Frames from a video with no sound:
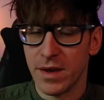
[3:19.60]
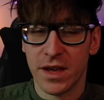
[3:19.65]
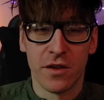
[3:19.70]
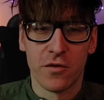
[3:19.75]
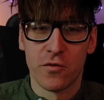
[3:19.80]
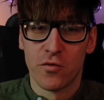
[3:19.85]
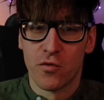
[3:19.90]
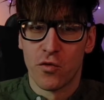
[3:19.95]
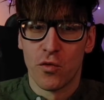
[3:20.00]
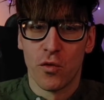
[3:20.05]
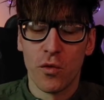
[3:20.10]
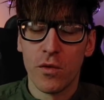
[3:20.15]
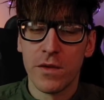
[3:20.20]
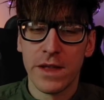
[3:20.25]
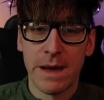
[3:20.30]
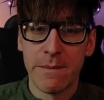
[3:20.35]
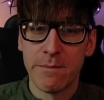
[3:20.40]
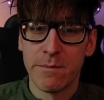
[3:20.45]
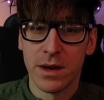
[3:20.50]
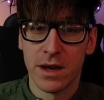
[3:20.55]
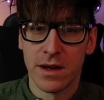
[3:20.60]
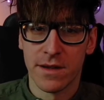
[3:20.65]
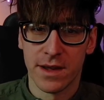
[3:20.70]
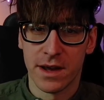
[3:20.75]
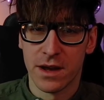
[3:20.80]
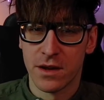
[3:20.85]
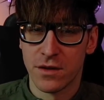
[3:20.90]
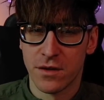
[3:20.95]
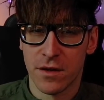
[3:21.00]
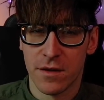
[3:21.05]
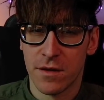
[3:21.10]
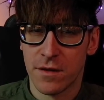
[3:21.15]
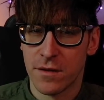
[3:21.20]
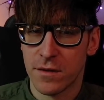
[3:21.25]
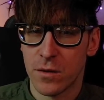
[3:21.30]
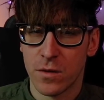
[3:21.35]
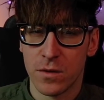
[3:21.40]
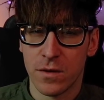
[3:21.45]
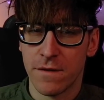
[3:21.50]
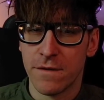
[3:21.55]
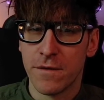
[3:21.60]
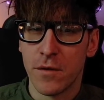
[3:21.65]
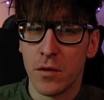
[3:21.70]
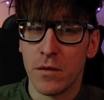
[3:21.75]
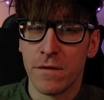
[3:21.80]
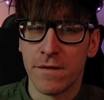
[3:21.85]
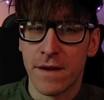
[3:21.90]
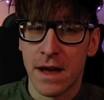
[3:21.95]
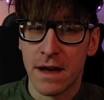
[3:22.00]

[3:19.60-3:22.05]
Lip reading: draw then, because I could just install the full fat